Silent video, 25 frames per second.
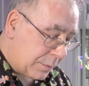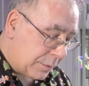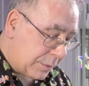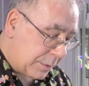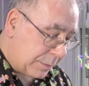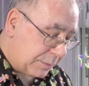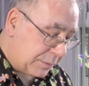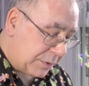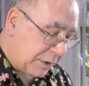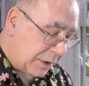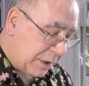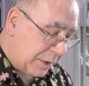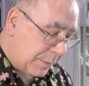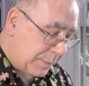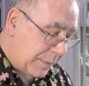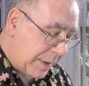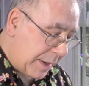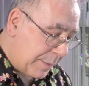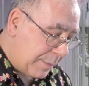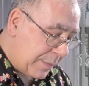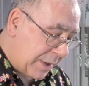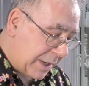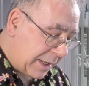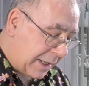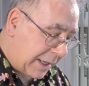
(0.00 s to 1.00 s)
Just going to be a
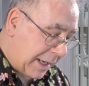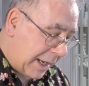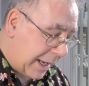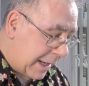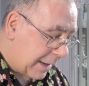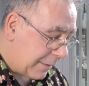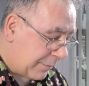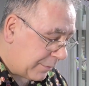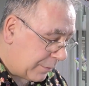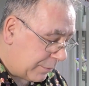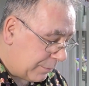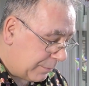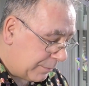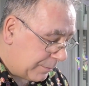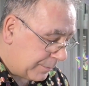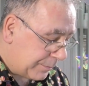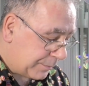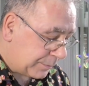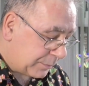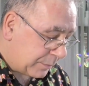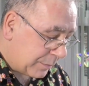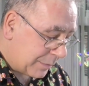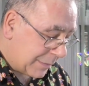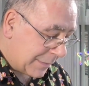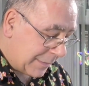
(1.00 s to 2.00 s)
bit careful.
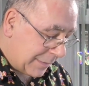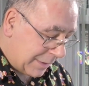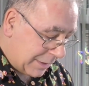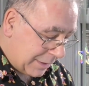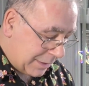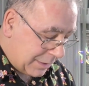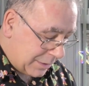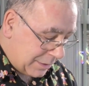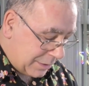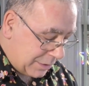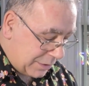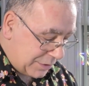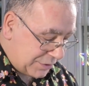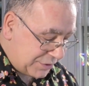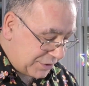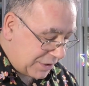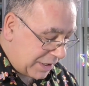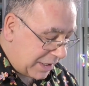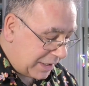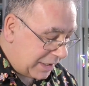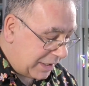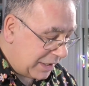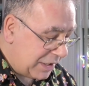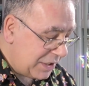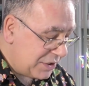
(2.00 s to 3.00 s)
Like I
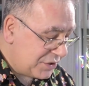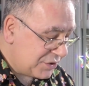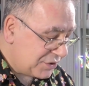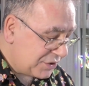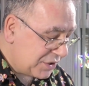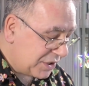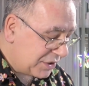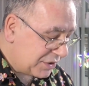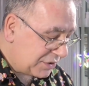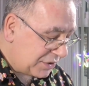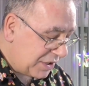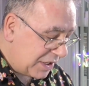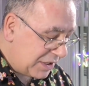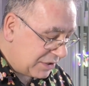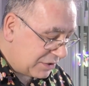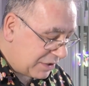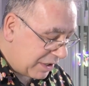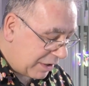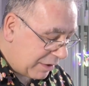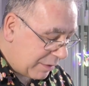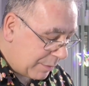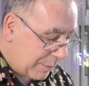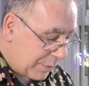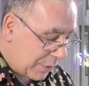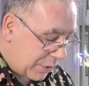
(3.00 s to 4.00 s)
say, it's sixteen
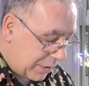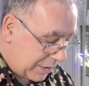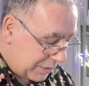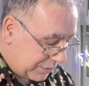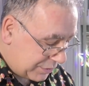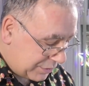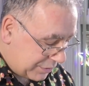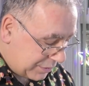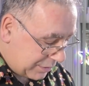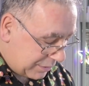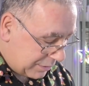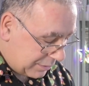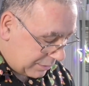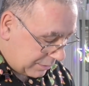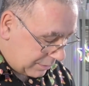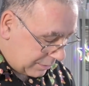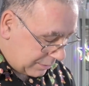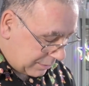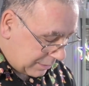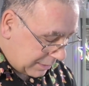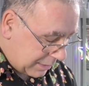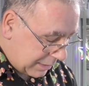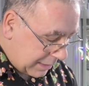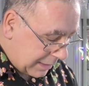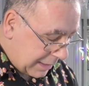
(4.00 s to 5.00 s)
terabytes.
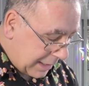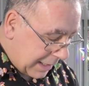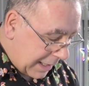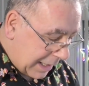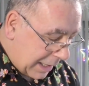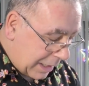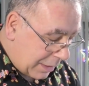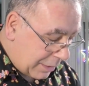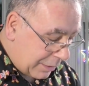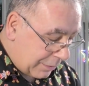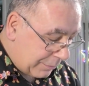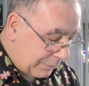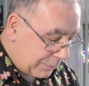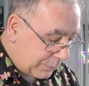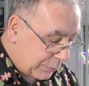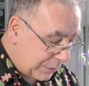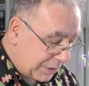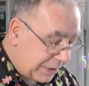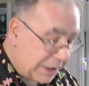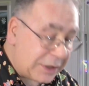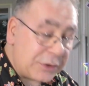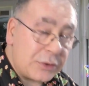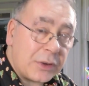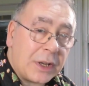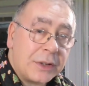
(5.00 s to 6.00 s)
Oh, we
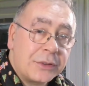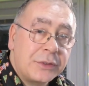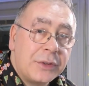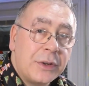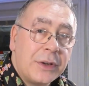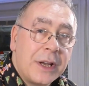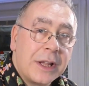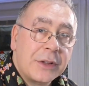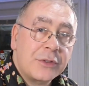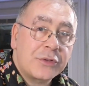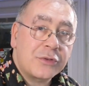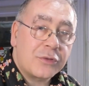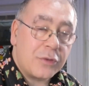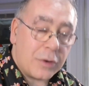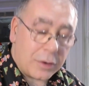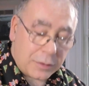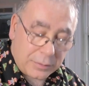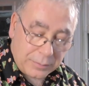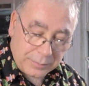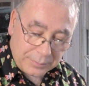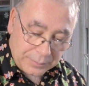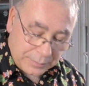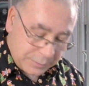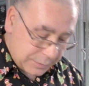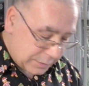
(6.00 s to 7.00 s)
need to undo that screw.
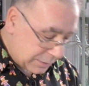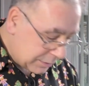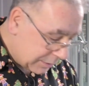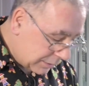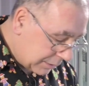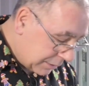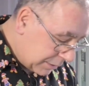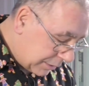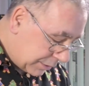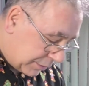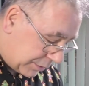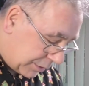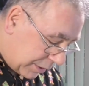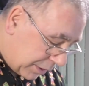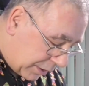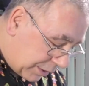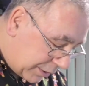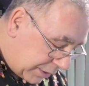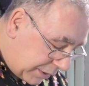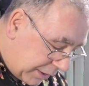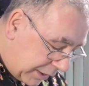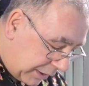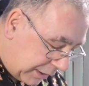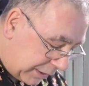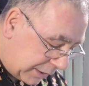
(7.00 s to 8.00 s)
Now I
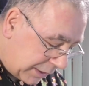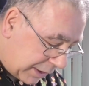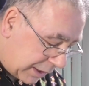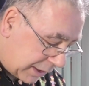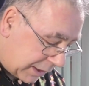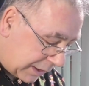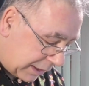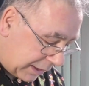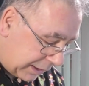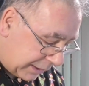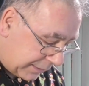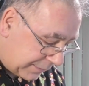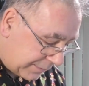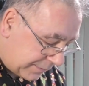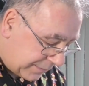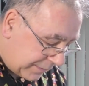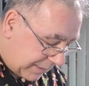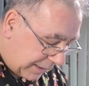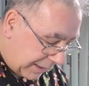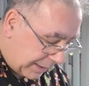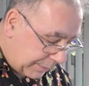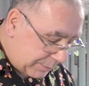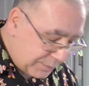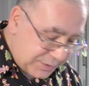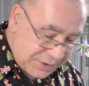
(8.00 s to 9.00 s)
need a
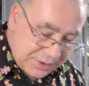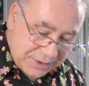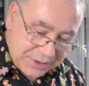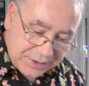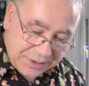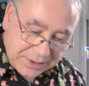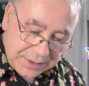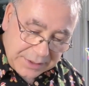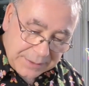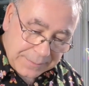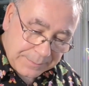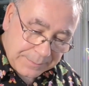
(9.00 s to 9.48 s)
Phillips.